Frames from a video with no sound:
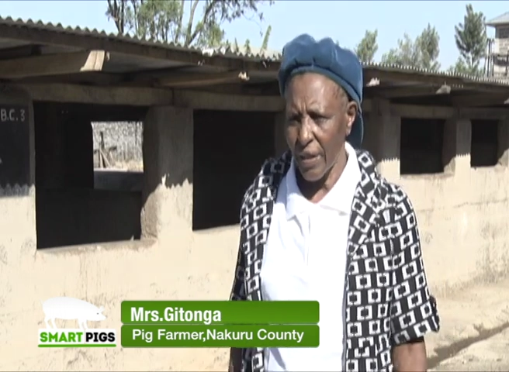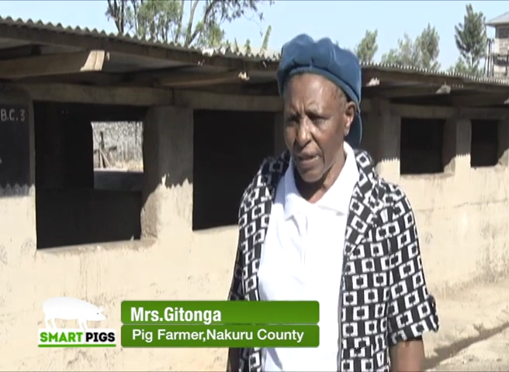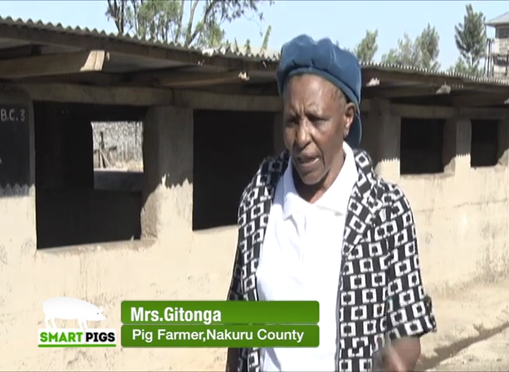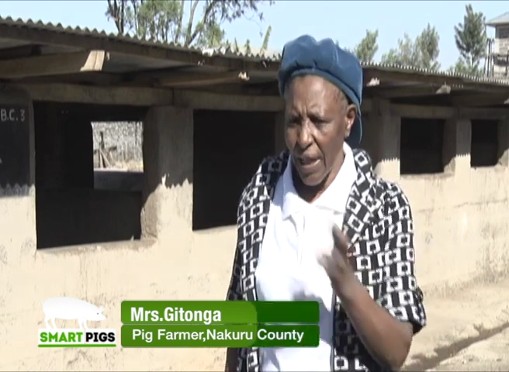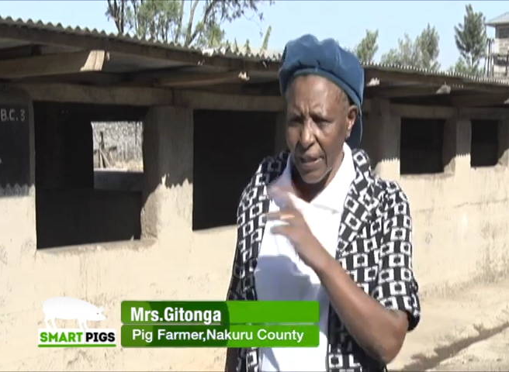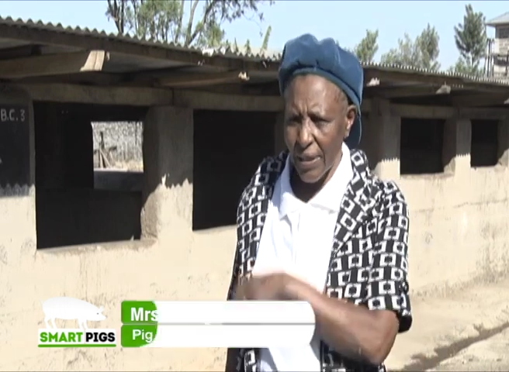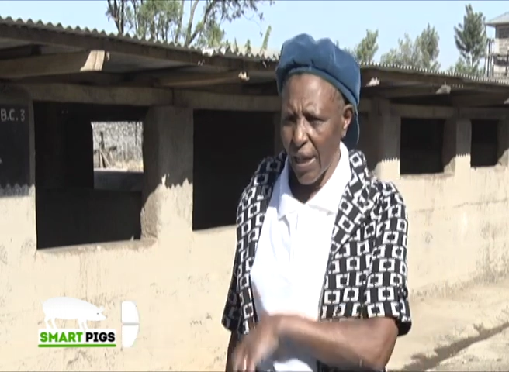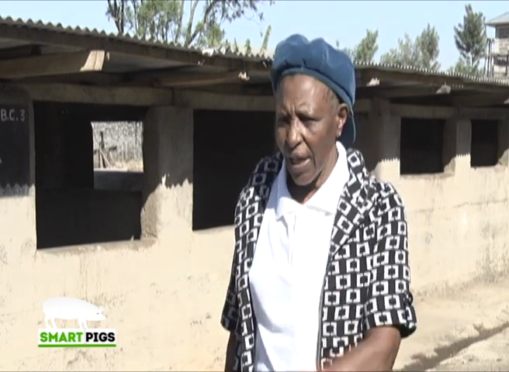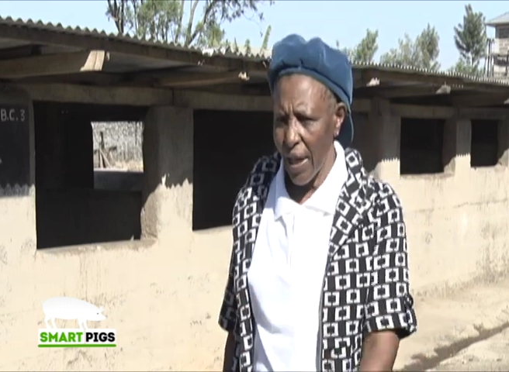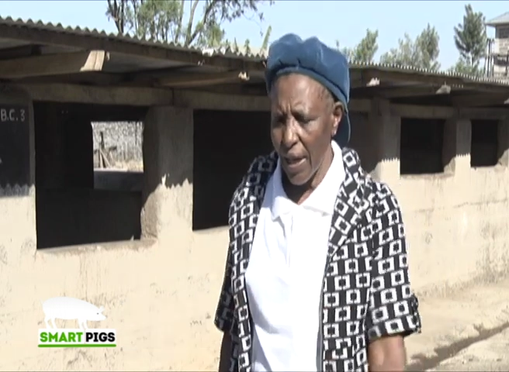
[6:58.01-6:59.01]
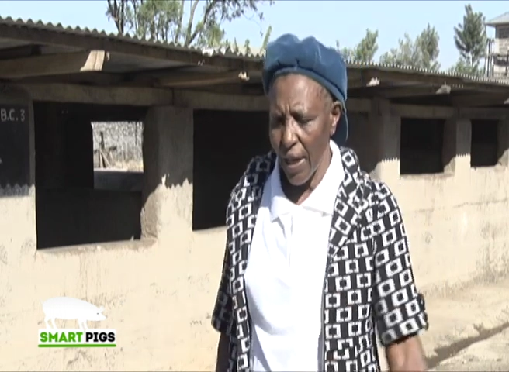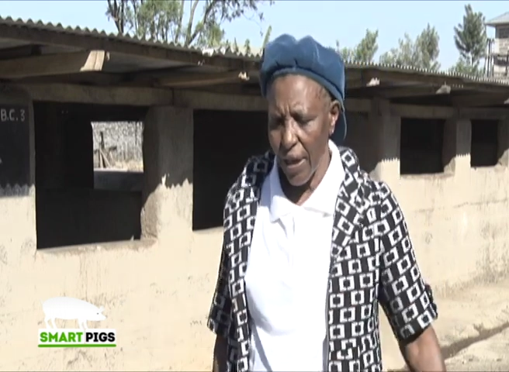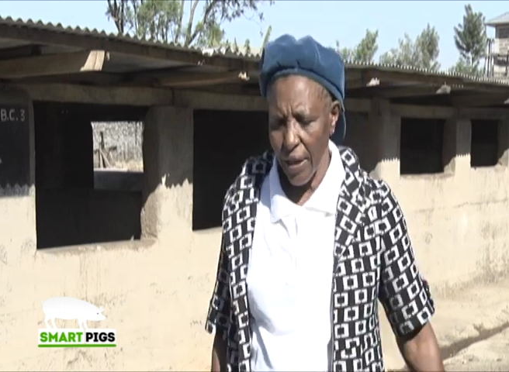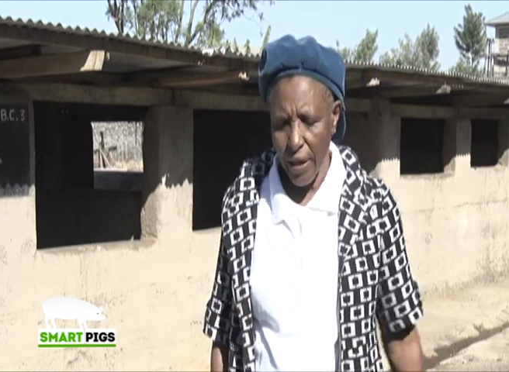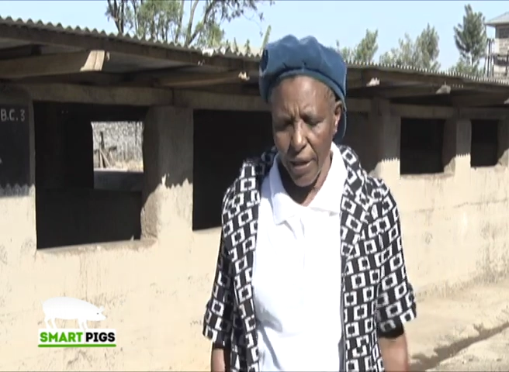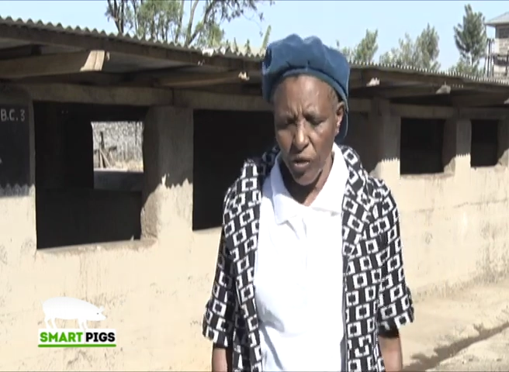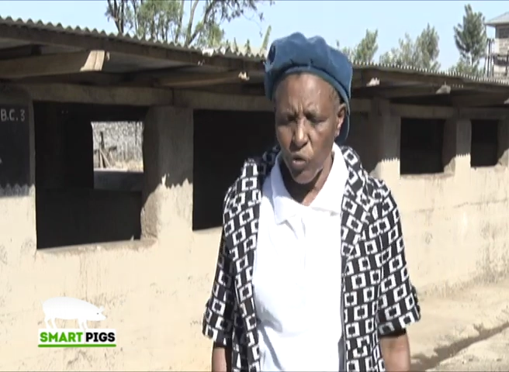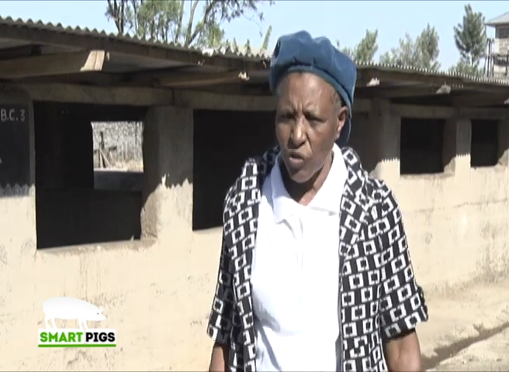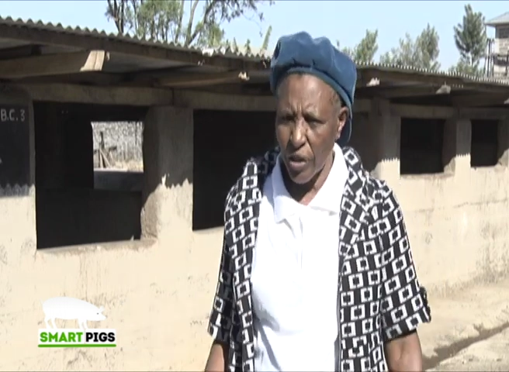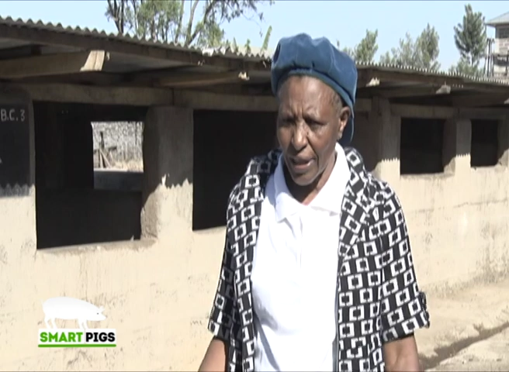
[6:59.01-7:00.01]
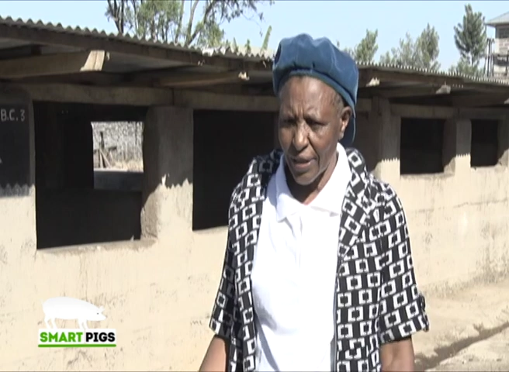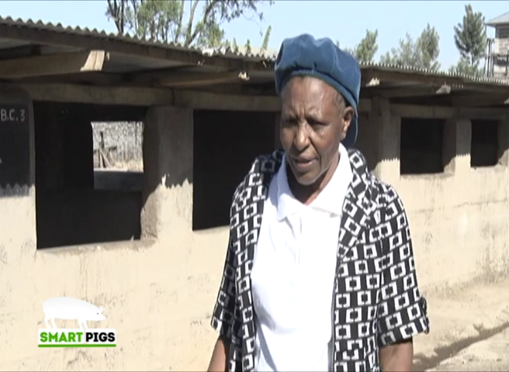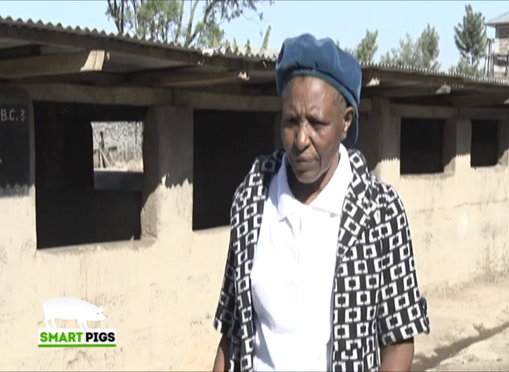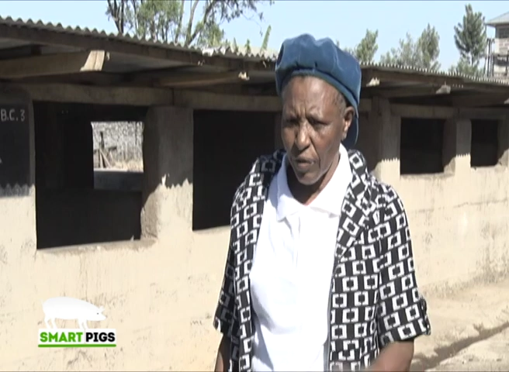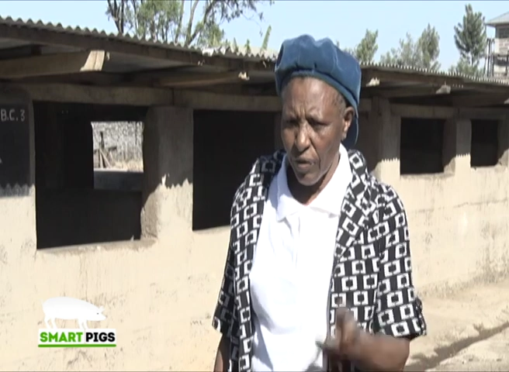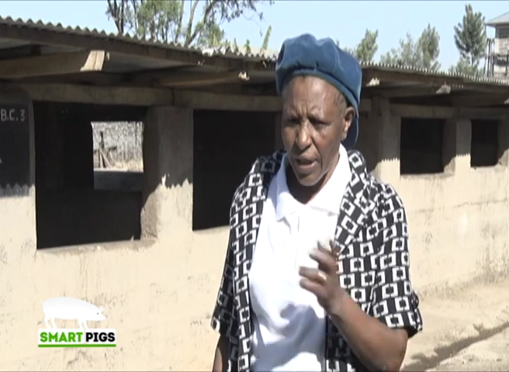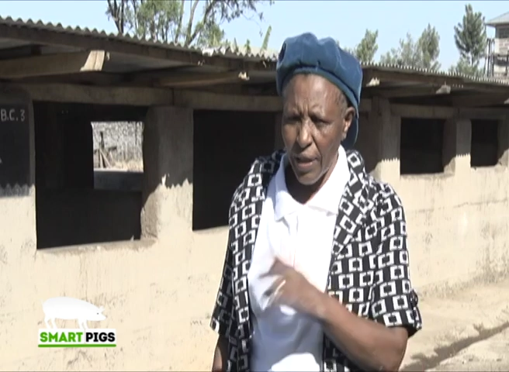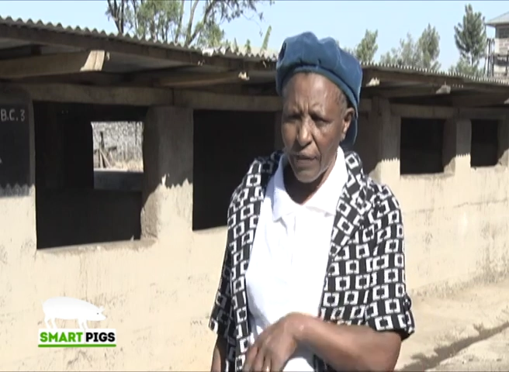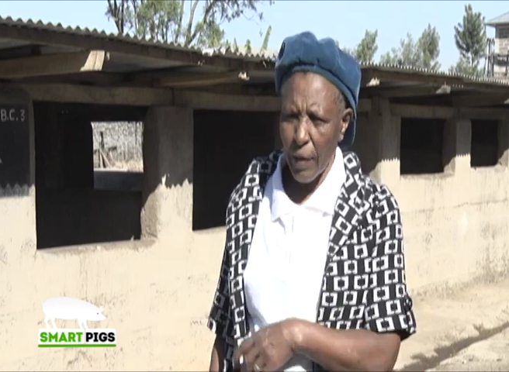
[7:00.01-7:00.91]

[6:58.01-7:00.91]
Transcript: They like uh, nutrients for the,